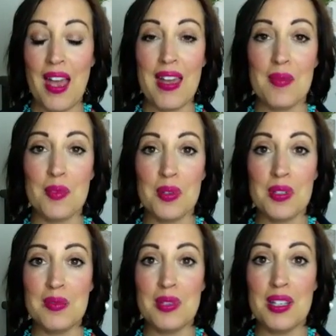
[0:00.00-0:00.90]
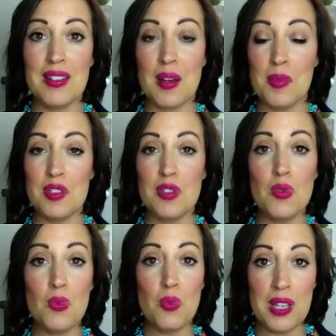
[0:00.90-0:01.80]
I am going to be coming to
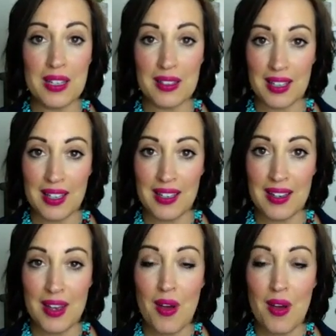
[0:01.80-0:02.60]
you weekly